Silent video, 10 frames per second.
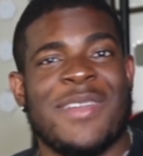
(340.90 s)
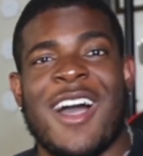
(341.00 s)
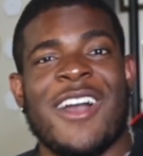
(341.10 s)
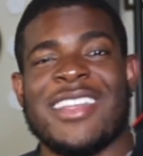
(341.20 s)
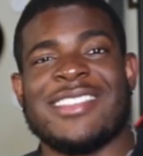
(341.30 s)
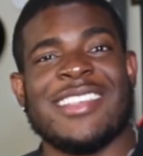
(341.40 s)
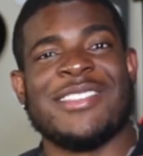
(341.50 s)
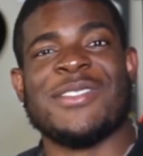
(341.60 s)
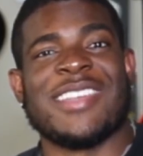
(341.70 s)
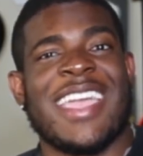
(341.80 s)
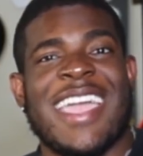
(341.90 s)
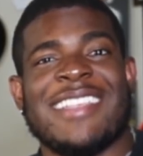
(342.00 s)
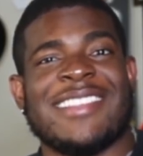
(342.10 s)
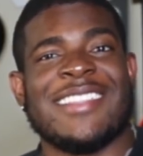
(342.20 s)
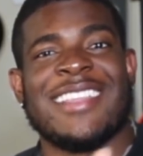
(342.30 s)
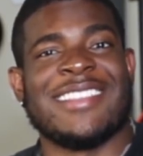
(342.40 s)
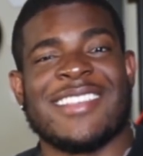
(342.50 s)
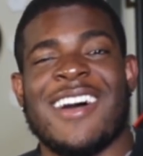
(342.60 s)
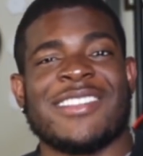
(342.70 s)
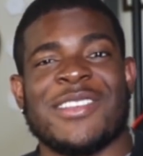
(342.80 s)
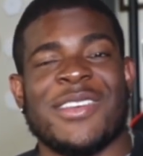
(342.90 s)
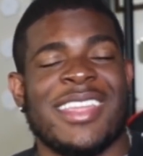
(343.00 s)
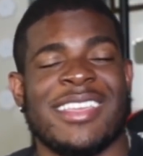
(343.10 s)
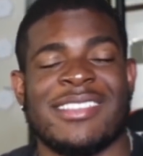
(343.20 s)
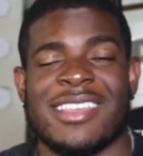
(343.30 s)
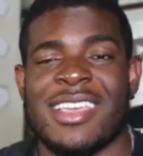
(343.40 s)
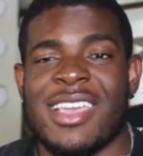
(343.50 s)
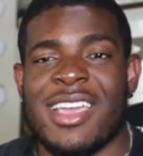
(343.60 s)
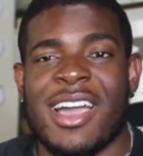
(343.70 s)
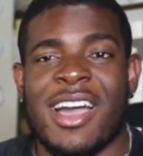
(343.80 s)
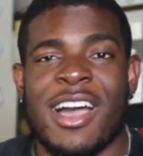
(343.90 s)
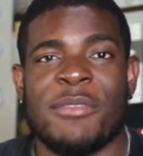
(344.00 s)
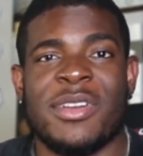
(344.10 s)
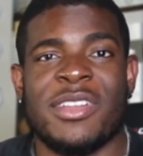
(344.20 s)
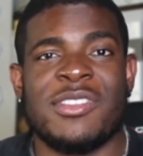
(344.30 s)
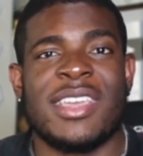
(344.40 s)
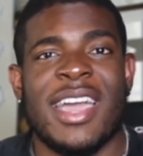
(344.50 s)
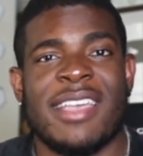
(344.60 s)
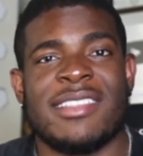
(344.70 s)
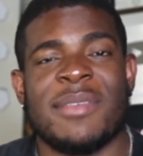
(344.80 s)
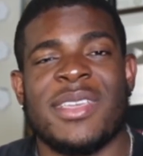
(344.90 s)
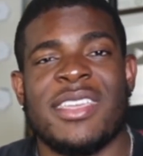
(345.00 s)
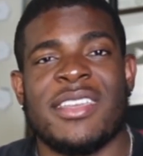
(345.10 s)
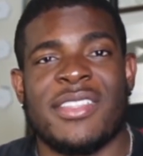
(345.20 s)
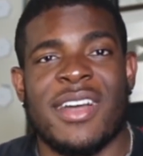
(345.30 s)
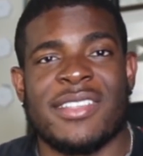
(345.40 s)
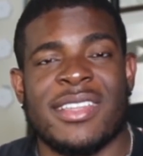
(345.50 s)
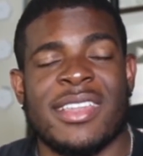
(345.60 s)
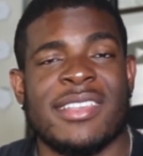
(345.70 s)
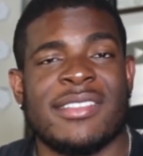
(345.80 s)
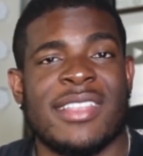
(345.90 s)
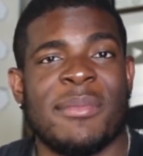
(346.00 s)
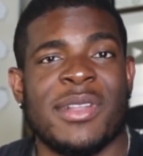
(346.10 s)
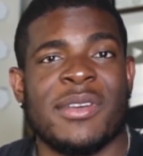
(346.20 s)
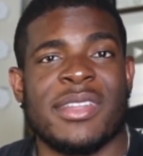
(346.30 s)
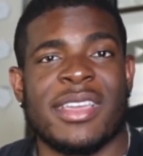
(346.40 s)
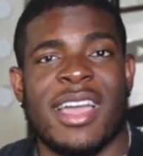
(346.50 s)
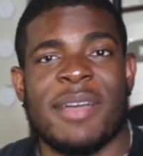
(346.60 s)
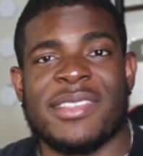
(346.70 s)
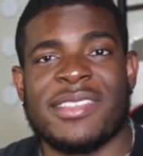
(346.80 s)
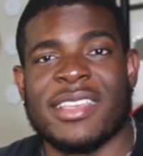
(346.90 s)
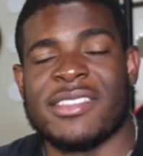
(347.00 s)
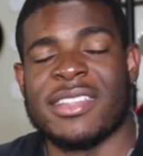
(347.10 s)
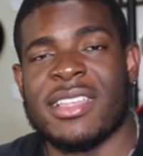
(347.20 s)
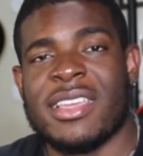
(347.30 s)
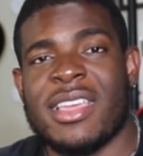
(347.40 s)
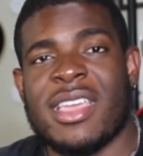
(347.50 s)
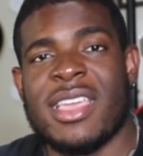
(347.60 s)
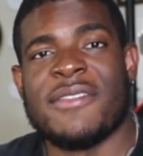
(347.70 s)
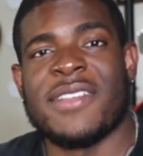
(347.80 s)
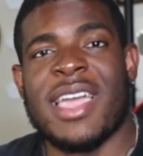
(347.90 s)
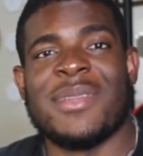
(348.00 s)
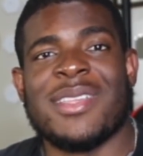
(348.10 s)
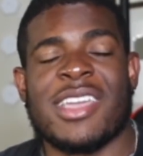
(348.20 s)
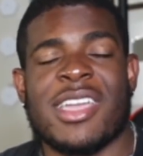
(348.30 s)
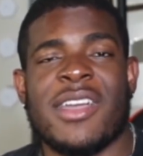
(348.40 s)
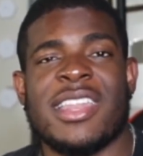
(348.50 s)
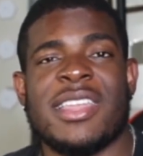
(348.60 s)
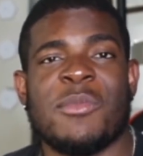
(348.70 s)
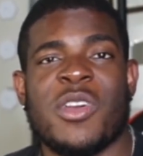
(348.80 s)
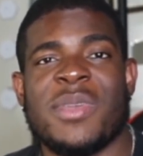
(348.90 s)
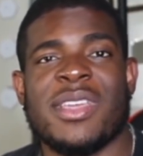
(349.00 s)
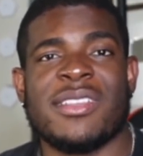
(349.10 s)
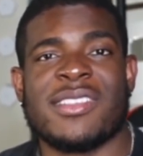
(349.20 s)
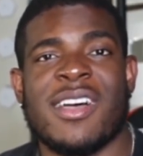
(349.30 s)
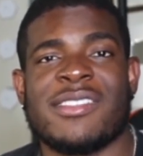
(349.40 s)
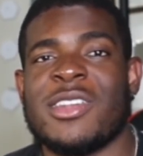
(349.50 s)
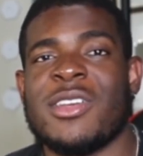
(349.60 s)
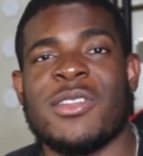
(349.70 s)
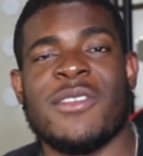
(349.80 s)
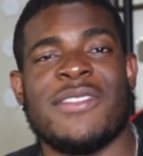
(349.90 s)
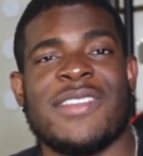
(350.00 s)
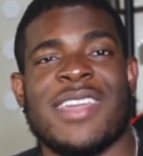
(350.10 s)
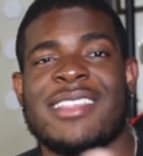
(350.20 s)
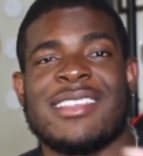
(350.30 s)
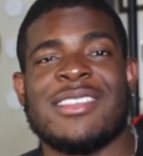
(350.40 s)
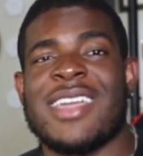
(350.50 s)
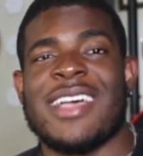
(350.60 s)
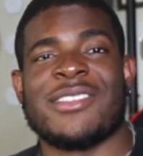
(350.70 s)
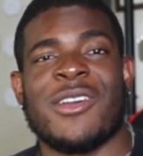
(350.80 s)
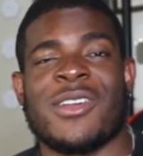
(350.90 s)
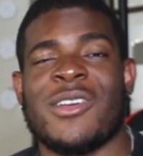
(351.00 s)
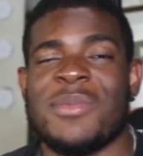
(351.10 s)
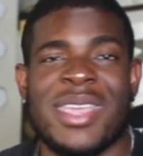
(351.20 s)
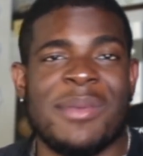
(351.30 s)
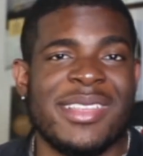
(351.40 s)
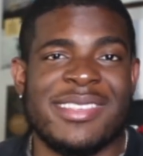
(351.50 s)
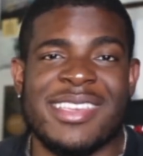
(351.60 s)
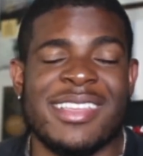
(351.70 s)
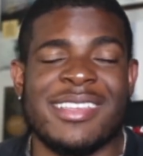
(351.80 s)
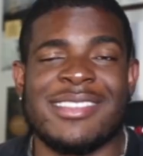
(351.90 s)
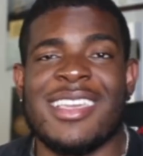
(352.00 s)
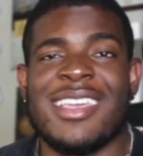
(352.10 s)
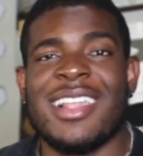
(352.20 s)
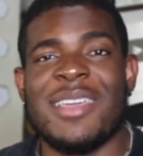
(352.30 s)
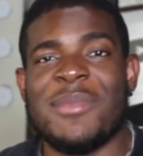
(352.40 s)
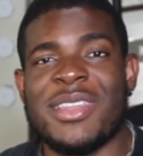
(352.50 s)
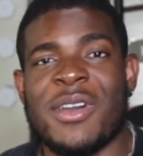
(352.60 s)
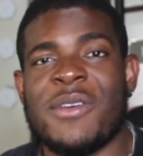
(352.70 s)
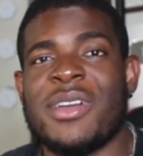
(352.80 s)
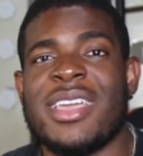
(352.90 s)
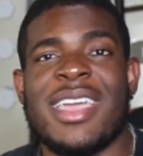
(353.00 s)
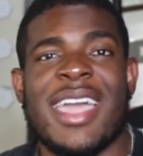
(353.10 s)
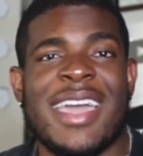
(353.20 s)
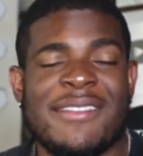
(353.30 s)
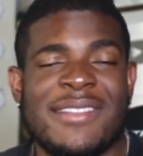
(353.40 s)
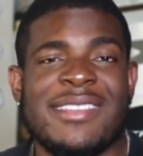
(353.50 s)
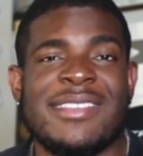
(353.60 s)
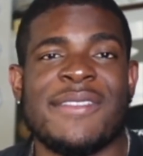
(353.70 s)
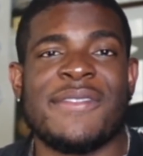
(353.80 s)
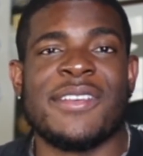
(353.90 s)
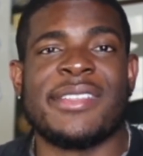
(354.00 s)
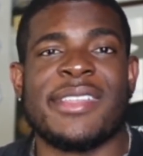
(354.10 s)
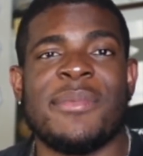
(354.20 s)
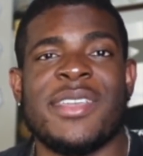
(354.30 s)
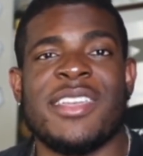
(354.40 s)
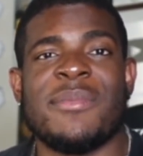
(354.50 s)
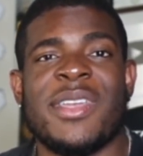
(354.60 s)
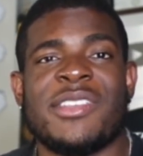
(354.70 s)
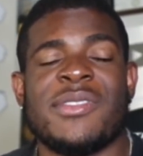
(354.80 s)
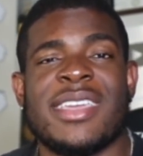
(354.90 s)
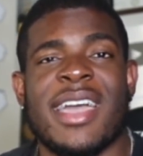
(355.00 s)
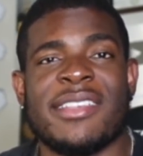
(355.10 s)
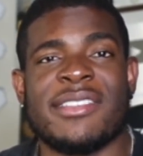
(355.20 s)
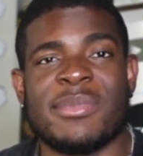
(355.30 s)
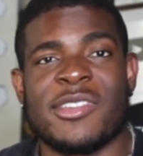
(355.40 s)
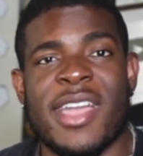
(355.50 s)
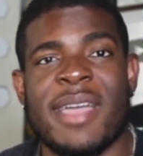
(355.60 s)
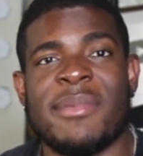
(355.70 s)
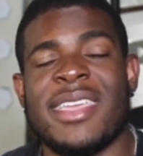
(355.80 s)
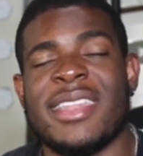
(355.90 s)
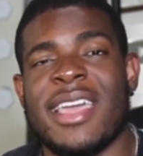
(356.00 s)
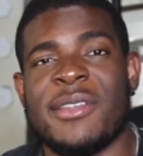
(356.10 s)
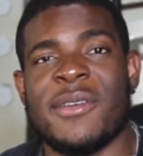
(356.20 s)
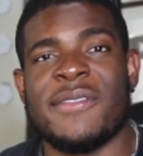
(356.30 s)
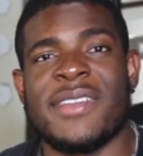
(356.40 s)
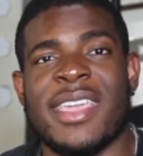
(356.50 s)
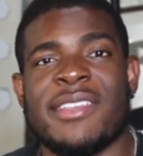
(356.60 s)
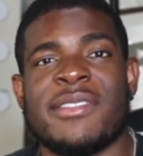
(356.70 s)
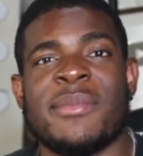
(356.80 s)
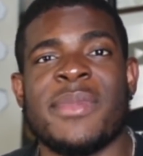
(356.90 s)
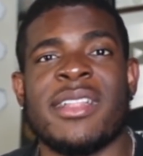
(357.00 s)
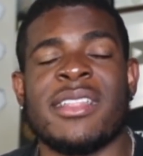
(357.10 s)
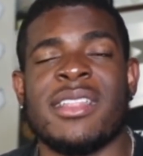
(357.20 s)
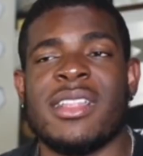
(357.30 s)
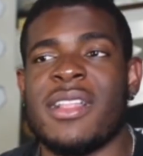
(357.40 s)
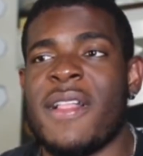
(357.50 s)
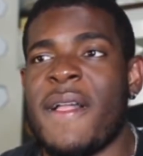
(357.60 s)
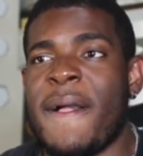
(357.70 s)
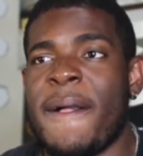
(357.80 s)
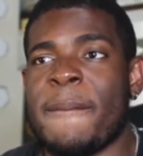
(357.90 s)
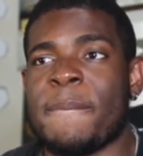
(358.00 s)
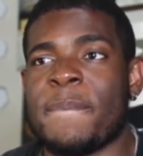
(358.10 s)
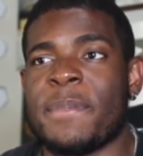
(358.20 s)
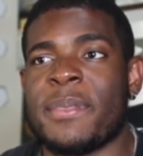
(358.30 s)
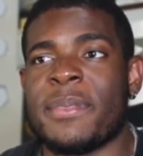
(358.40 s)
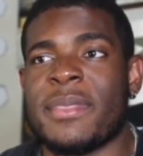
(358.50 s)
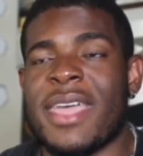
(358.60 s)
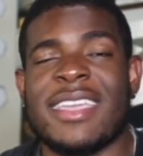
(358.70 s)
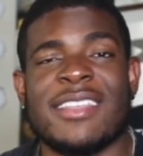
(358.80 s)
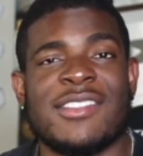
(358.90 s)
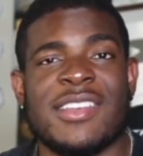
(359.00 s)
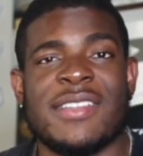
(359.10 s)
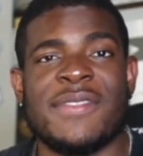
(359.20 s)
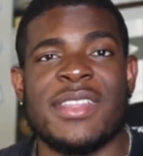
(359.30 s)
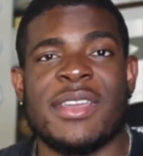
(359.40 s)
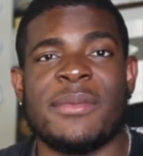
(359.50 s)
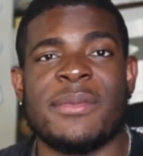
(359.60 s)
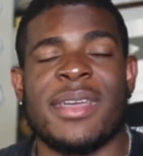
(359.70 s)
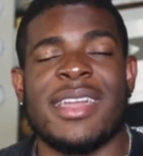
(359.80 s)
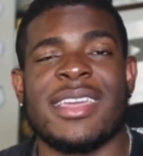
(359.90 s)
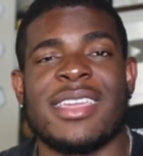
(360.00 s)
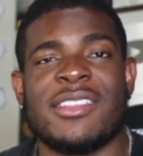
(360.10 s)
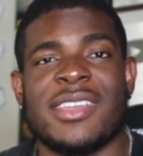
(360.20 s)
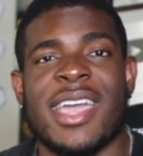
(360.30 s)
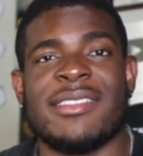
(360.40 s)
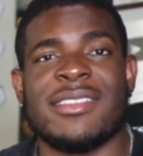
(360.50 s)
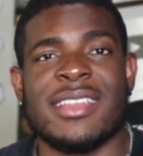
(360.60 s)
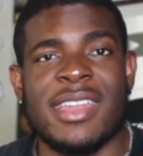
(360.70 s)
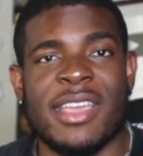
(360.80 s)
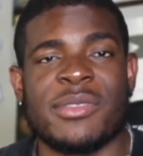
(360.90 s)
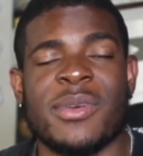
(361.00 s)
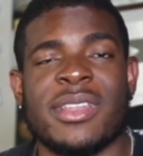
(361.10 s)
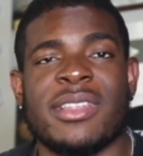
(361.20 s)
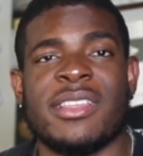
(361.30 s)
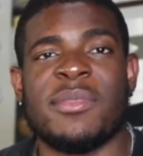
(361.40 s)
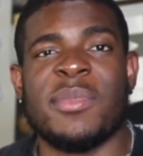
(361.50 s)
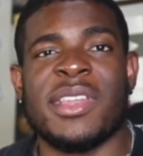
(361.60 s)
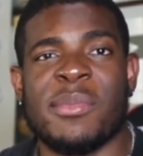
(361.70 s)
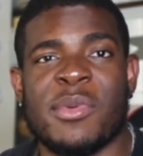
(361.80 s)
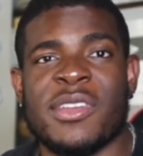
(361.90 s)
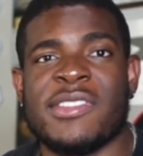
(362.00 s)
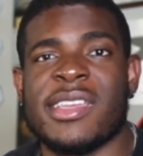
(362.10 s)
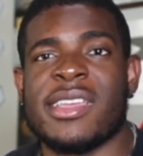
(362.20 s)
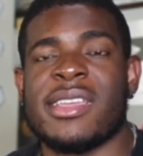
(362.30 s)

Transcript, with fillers: artists use their hands in, in songs nowadays. Um, but you guys, let me hear your thoughts on this down below in the comment section. If you like me, check out any more Beatles songs. I don't know if you guys you guys are going to be able to see this. Let me know. And if this is your first time here, make sure you guys subscribe, hit that notification bell, um, like and share the video, and I'll catch you guys in the next one. It's been your boy Jay.